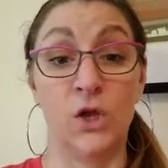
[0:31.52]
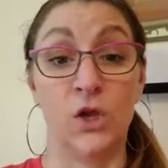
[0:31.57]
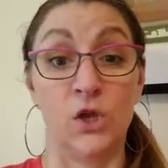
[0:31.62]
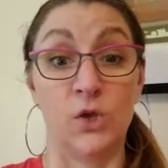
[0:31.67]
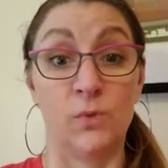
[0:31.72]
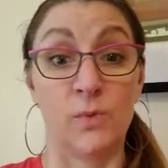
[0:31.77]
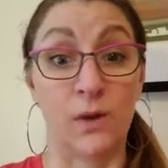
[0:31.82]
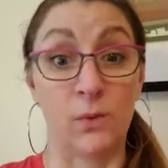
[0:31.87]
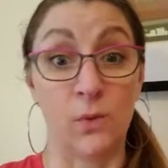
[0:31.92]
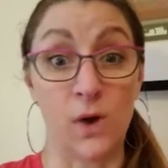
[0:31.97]

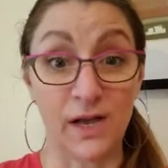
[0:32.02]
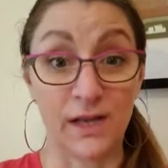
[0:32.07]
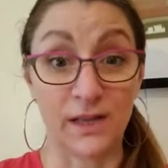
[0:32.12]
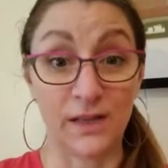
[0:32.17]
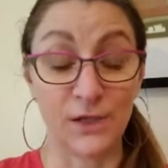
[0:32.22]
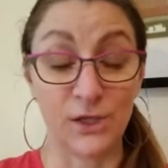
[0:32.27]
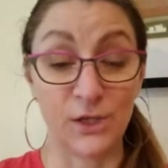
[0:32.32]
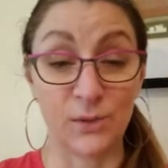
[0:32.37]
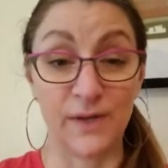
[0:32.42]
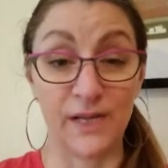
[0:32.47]
You might walk a
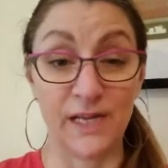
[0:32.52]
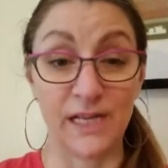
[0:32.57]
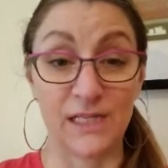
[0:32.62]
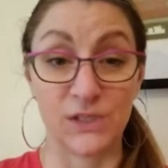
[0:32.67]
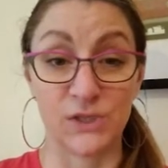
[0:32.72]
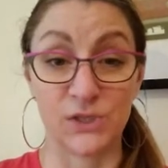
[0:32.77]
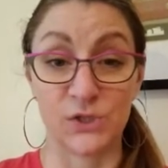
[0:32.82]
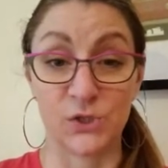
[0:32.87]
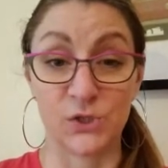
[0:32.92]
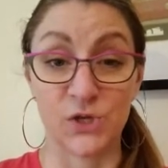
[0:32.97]
little bit
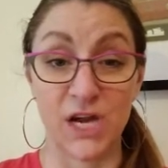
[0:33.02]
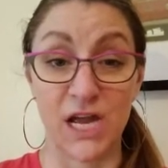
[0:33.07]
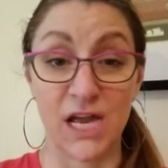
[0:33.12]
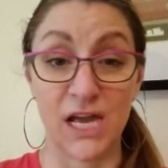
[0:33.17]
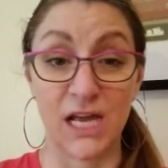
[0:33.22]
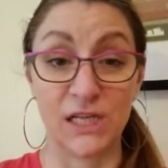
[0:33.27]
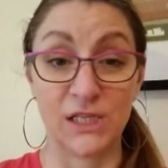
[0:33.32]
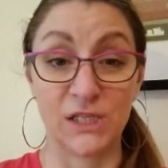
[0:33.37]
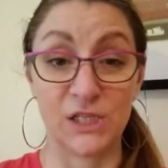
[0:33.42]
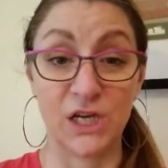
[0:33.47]
and
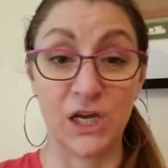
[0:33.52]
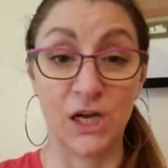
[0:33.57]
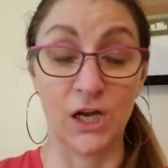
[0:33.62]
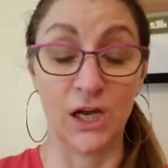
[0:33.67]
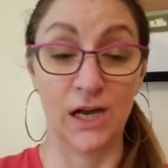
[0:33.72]
stretch,